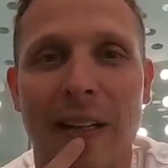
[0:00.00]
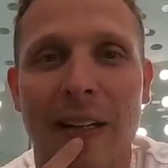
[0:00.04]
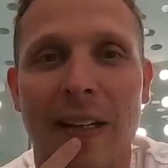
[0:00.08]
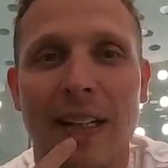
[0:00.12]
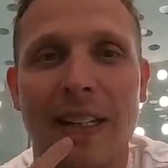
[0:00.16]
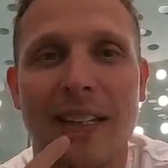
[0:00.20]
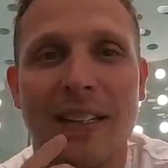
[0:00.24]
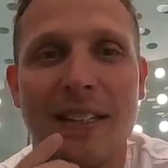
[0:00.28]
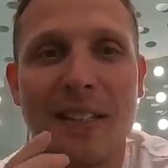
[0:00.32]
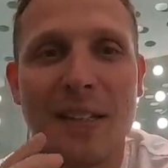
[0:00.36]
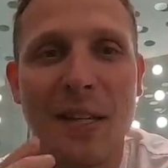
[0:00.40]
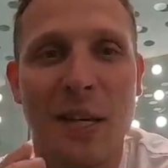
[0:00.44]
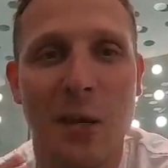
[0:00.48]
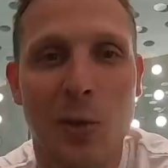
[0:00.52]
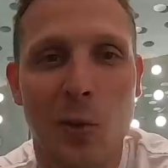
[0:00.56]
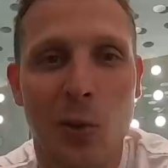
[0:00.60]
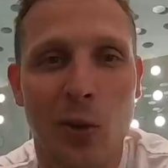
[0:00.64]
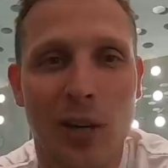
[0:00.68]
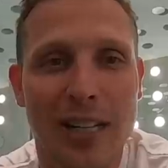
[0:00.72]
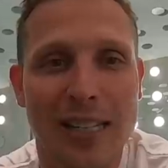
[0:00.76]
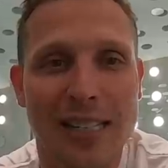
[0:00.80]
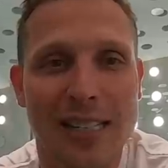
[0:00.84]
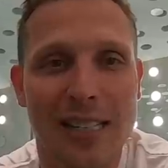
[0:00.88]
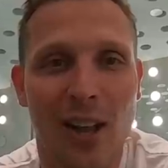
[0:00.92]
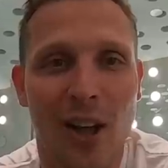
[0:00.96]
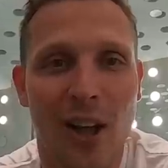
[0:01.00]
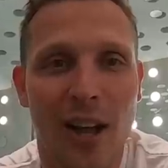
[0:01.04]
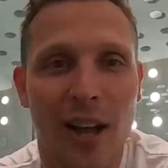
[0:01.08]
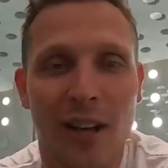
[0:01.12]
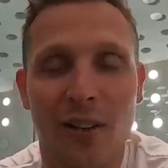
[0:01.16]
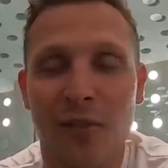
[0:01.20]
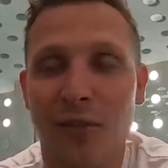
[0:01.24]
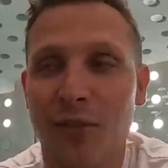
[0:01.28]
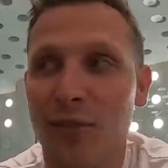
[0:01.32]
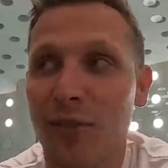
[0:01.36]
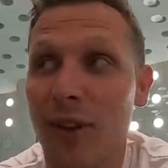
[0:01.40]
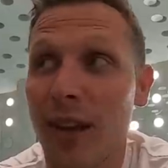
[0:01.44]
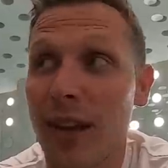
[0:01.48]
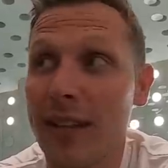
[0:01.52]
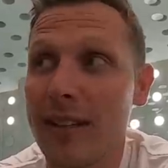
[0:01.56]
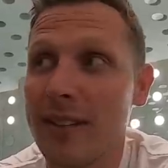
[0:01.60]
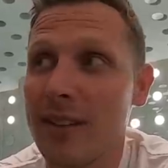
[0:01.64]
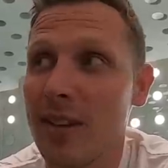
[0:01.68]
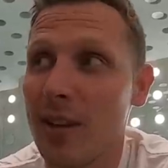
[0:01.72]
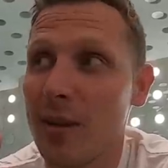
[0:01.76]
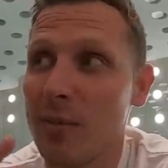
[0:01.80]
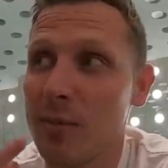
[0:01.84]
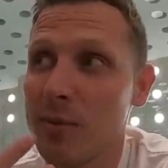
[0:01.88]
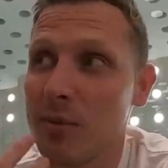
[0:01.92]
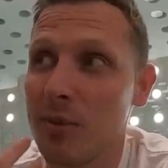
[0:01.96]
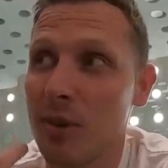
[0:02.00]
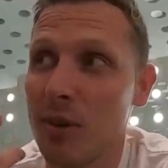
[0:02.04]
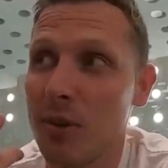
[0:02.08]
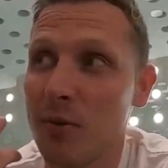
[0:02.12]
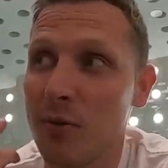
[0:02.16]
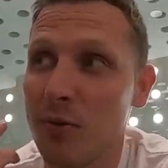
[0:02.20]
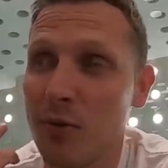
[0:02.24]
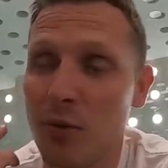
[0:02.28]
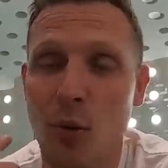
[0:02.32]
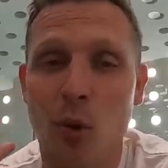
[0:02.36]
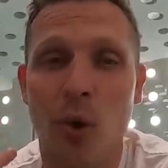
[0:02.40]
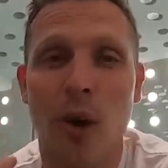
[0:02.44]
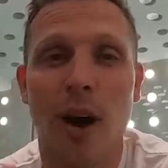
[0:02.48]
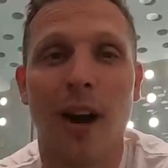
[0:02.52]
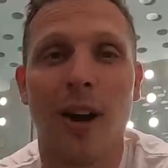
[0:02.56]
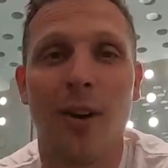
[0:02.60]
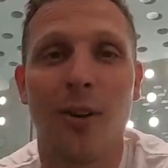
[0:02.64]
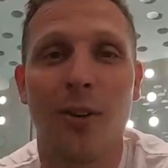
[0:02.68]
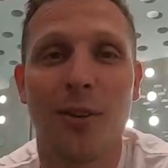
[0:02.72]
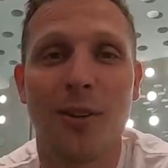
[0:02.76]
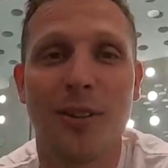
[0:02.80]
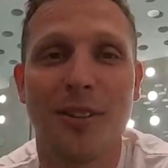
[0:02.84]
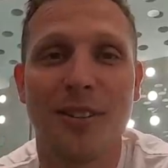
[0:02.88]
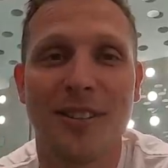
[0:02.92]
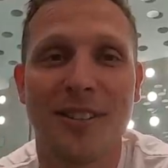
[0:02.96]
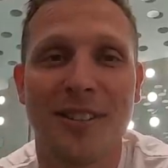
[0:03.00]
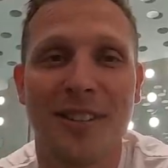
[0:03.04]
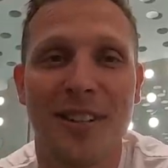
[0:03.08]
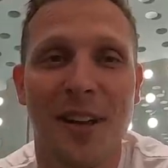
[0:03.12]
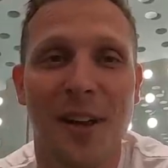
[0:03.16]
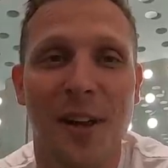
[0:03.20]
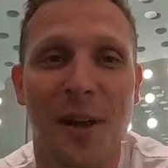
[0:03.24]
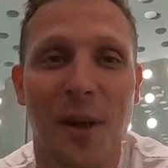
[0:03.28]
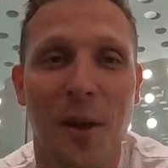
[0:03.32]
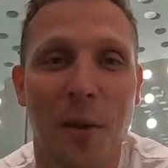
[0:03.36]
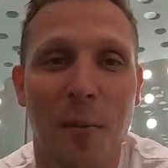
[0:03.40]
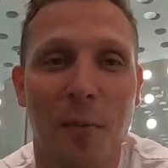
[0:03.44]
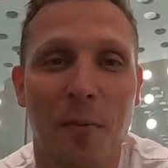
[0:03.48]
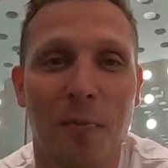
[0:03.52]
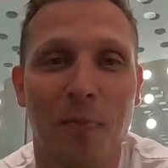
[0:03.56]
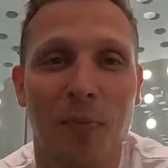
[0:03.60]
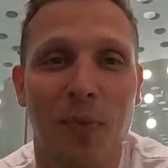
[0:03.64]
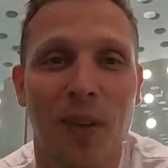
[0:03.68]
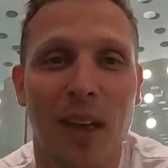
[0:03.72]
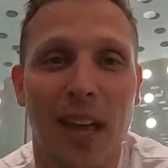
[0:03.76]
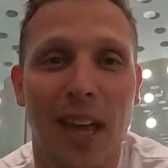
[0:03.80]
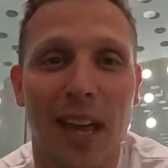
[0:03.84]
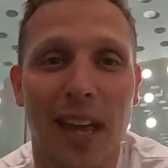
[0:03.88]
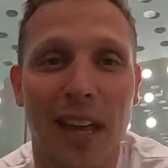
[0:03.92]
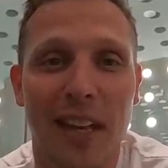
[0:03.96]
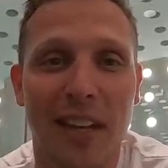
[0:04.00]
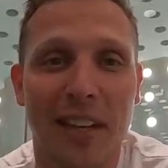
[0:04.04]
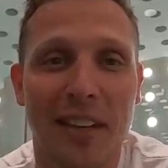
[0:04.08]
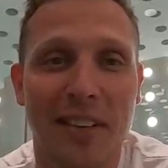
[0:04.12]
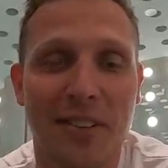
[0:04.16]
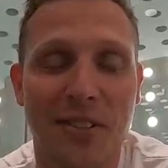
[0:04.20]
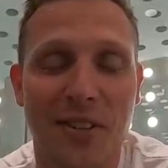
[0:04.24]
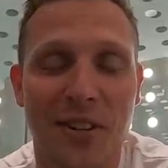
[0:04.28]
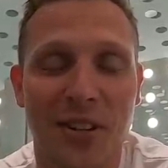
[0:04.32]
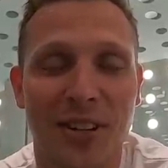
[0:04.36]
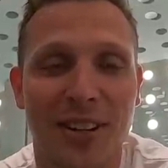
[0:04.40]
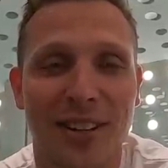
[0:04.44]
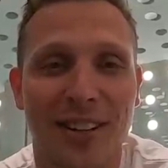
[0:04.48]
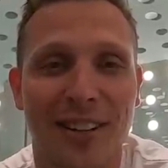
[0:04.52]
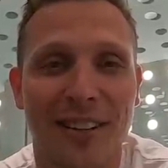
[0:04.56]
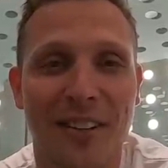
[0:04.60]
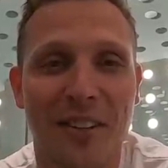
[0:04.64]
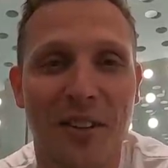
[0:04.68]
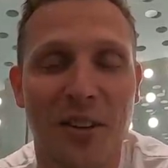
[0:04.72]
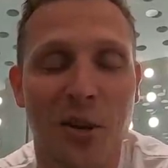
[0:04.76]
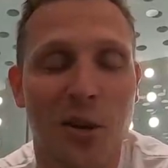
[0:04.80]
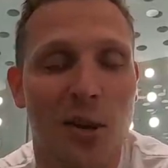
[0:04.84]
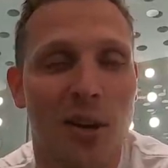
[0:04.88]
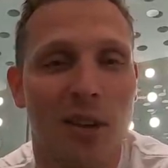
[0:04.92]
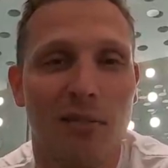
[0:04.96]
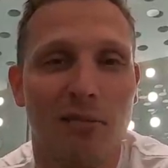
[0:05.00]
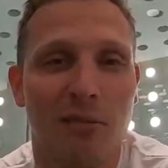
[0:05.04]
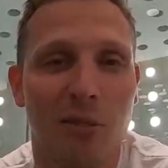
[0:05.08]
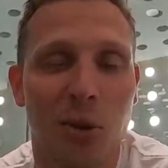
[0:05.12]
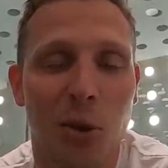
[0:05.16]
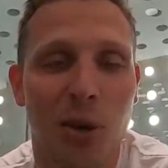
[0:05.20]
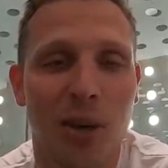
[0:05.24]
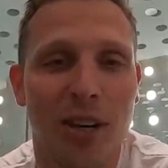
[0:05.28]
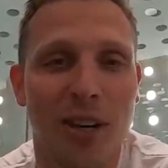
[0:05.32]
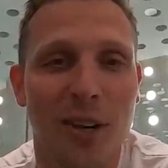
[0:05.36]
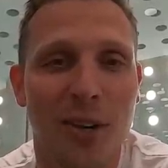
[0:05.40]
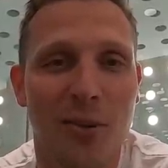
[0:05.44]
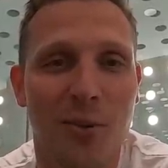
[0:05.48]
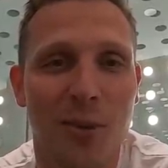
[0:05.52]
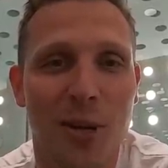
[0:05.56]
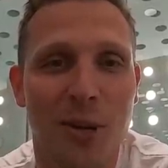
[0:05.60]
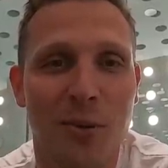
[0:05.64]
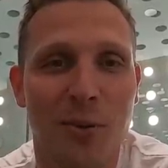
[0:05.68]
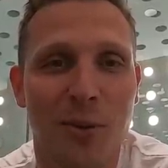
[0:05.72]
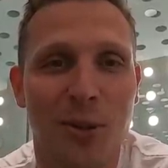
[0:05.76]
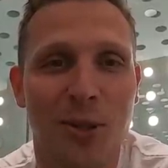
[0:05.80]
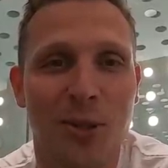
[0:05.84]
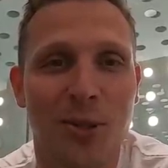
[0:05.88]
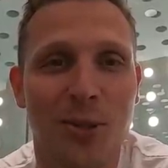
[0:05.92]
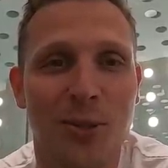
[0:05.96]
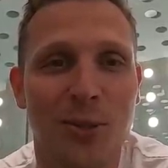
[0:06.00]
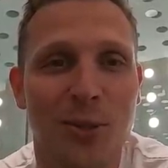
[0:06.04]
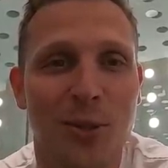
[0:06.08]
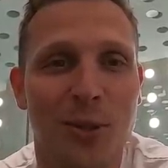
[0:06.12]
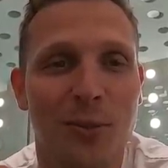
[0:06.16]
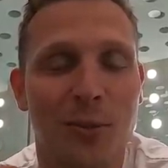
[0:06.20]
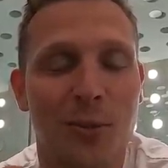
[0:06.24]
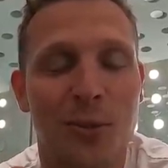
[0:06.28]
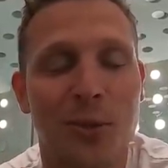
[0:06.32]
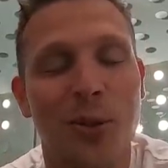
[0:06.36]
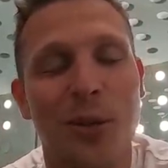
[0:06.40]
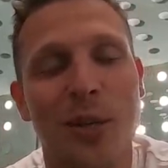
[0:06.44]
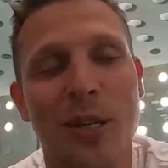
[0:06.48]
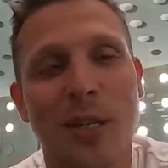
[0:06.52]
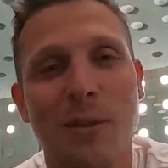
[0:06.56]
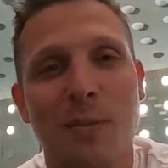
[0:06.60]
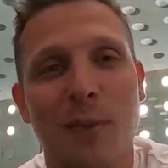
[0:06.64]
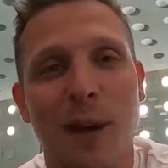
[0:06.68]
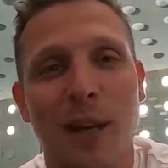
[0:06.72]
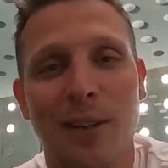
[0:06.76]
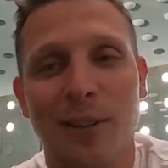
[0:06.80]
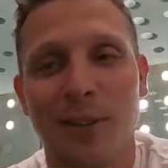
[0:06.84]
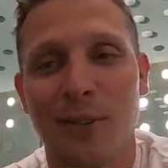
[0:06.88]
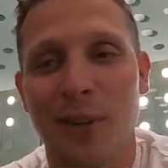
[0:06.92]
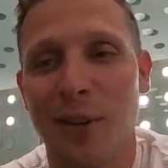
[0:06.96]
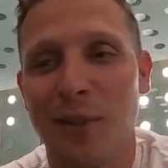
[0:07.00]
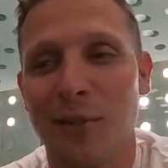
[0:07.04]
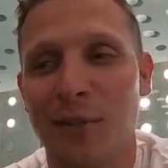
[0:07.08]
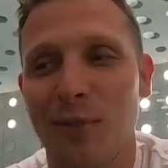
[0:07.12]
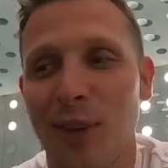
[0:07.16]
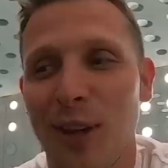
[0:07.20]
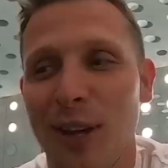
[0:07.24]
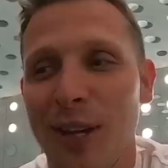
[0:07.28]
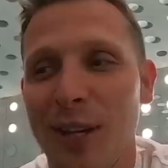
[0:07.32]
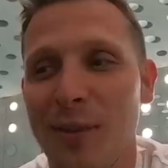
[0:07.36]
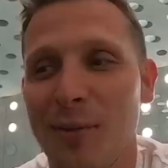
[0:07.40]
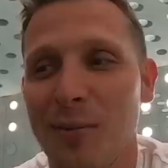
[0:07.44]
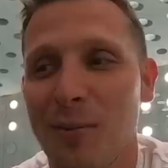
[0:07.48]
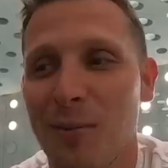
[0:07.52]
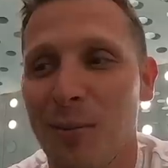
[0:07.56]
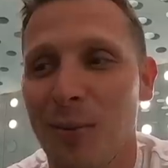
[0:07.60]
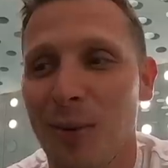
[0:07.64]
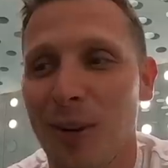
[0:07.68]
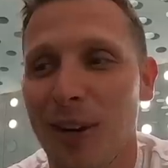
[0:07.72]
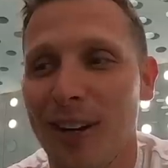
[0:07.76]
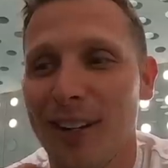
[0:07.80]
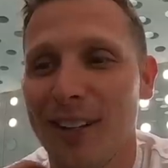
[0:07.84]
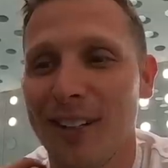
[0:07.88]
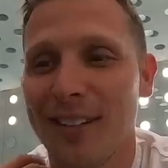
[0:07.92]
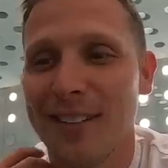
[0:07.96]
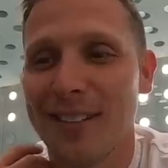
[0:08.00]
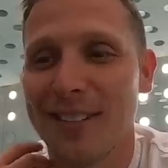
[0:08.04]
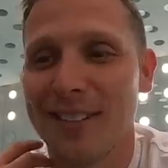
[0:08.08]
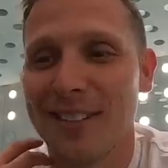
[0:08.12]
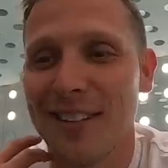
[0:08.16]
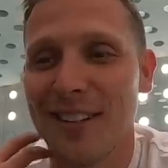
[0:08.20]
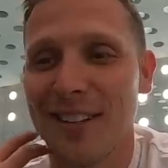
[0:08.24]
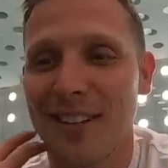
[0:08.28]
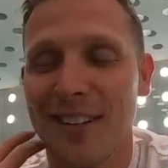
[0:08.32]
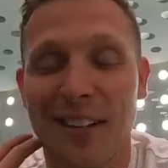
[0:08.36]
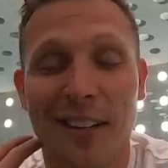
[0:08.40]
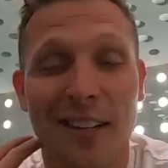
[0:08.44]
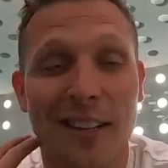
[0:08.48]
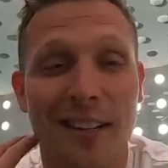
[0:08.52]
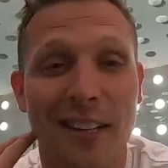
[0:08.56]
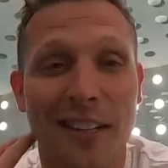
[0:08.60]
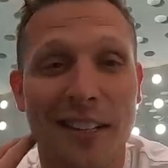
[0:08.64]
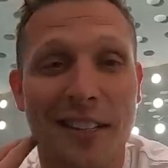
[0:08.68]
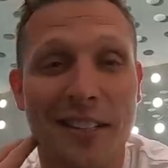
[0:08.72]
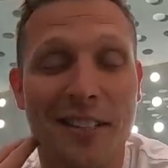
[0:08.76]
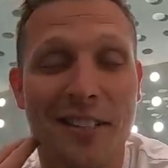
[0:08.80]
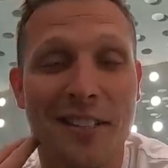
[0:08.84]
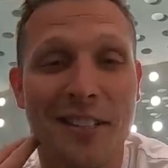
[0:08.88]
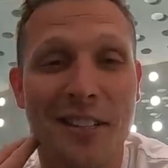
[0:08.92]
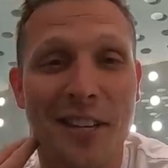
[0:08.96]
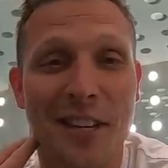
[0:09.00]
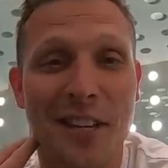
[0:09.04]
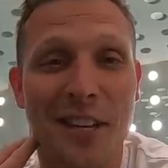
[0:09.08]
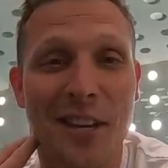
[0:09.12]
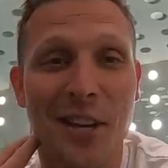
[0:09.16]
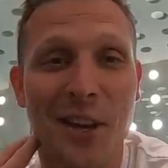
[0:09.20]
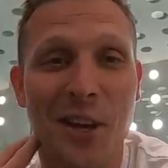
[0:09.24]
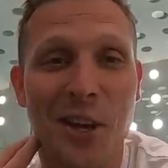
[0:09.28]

Let's see what it's like. Flight time is around 4 hours, and no idea really what to expect for that flight, but let's see